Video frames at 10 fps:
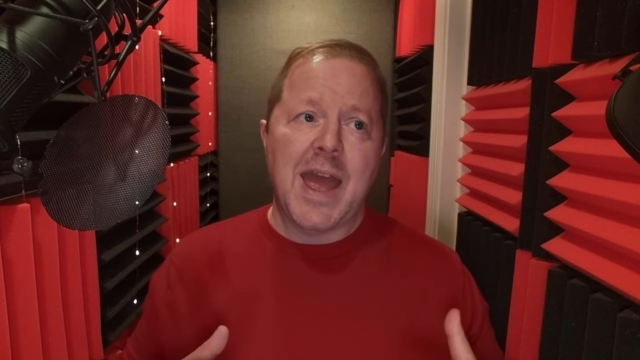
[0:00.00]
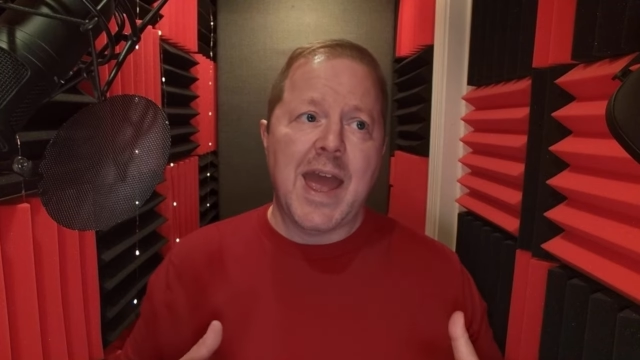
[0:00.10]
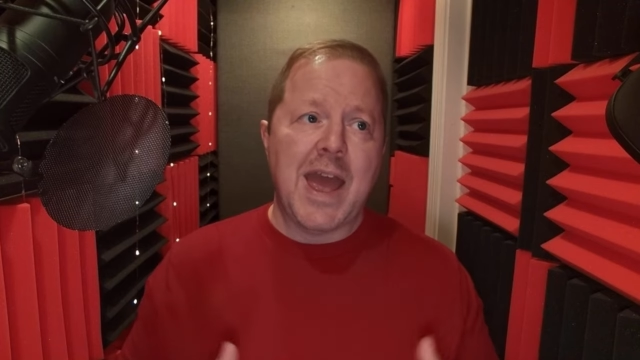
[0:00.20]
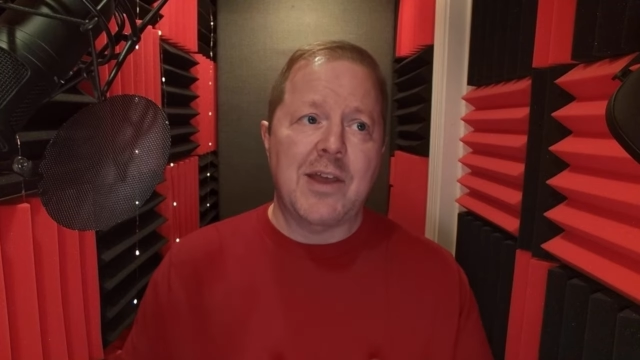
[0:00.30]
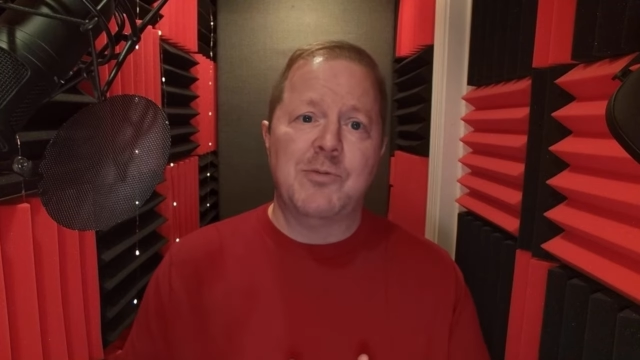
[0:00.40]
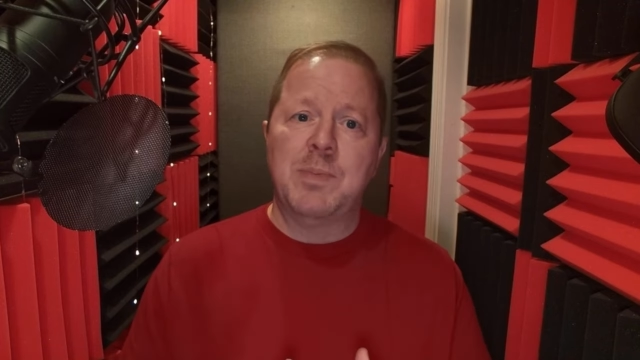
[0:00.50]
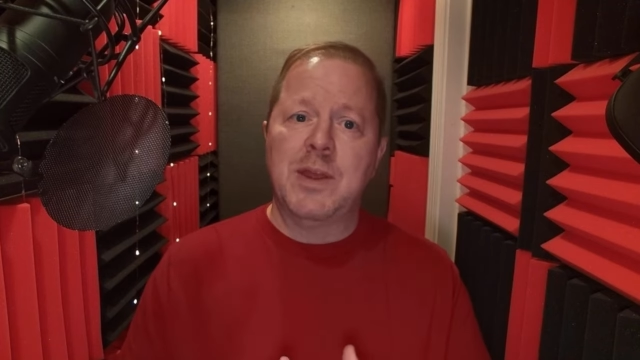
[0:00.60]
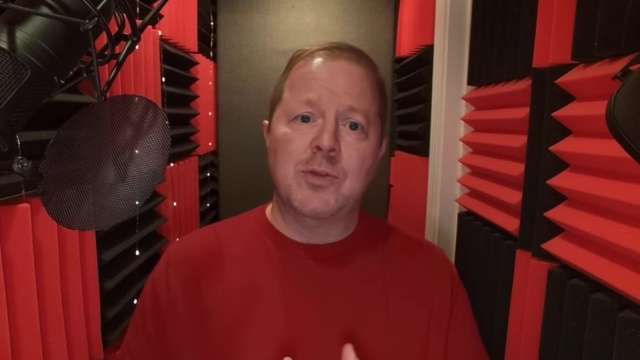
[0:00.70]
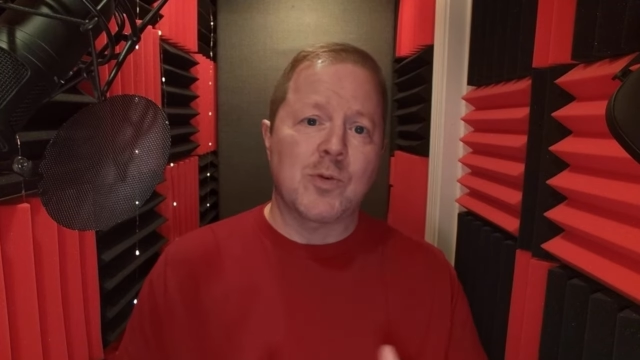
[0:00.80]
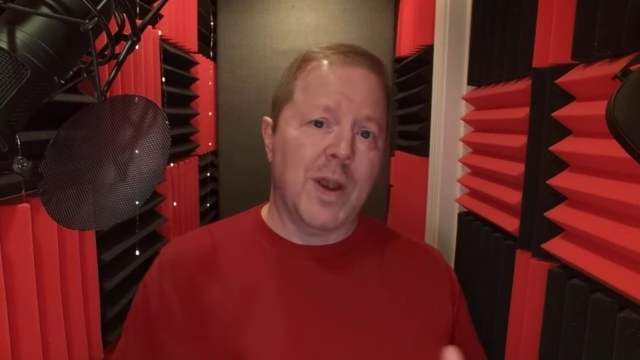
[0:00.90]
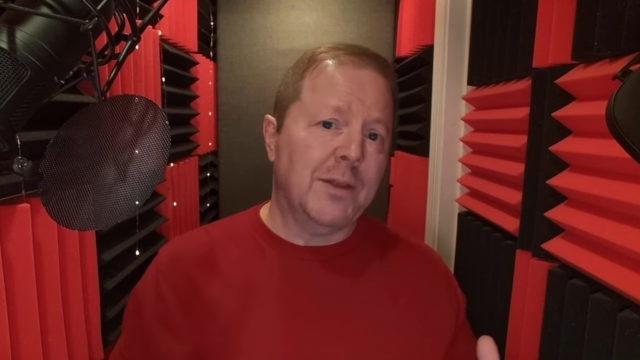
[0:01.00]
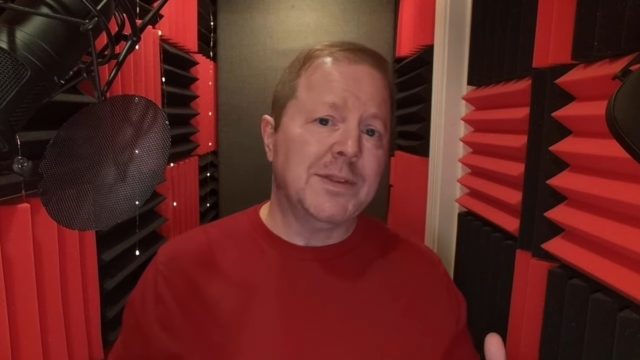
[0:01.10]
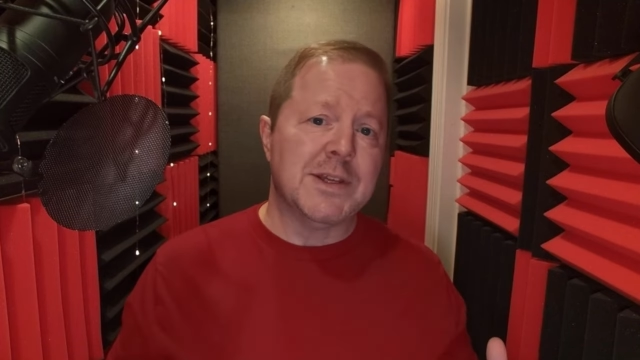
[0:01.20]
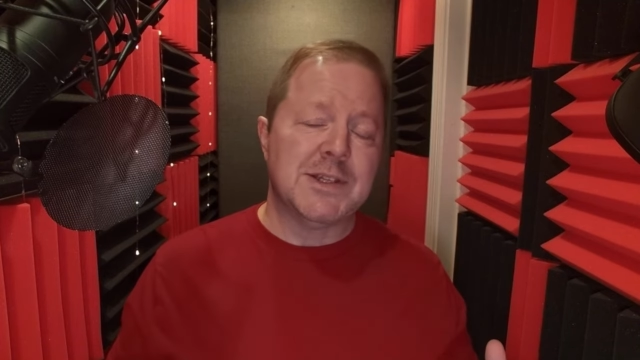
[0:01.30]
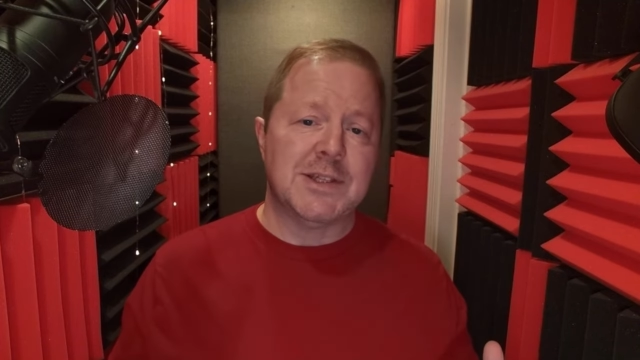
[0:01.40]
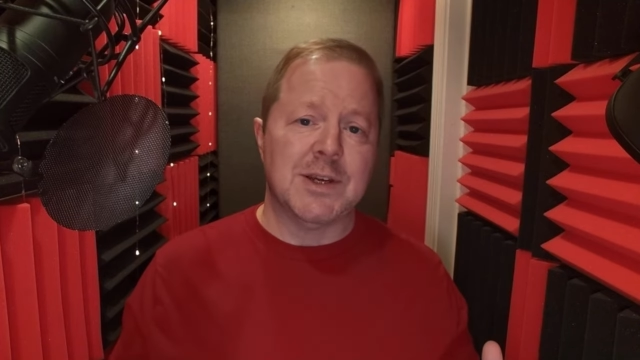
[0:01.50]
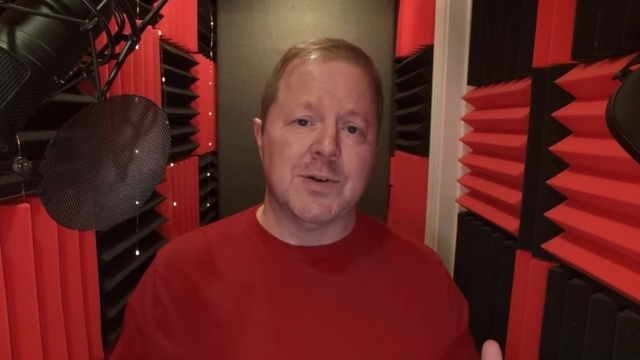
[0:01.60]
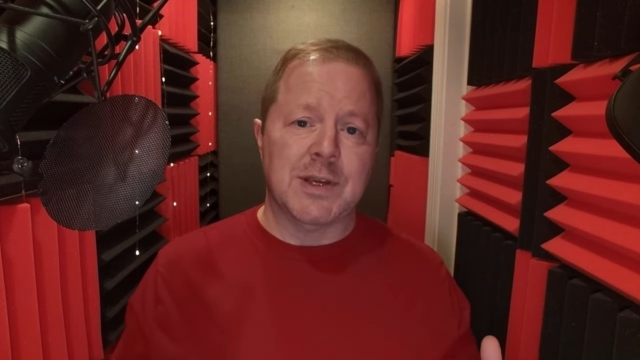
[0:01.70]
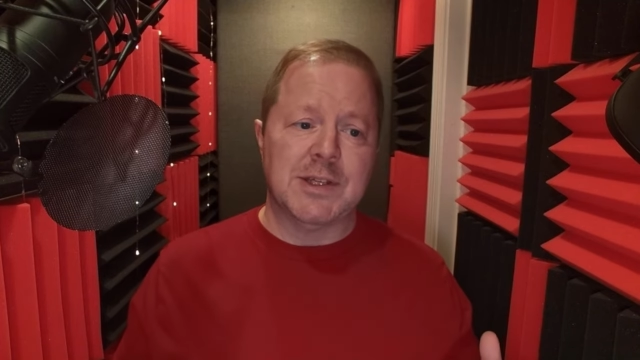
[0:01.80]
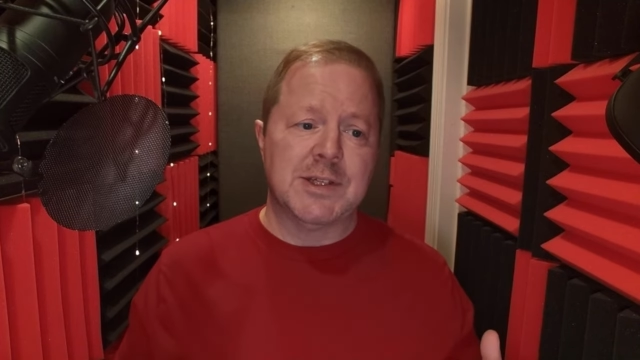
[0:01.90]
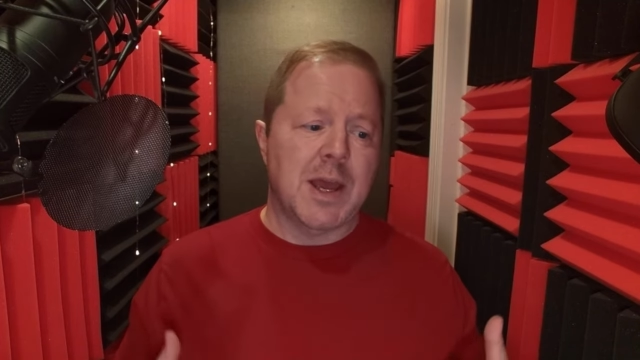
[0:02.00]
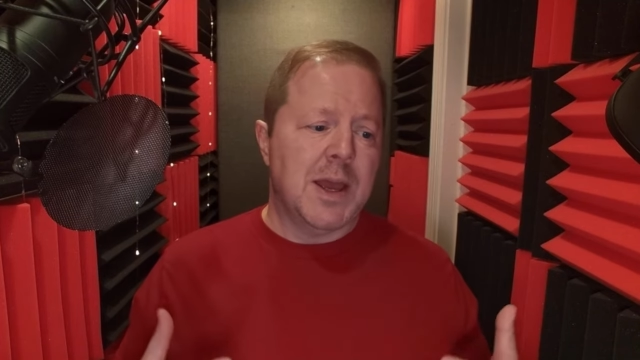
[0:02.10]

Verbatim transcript: has been throughout this series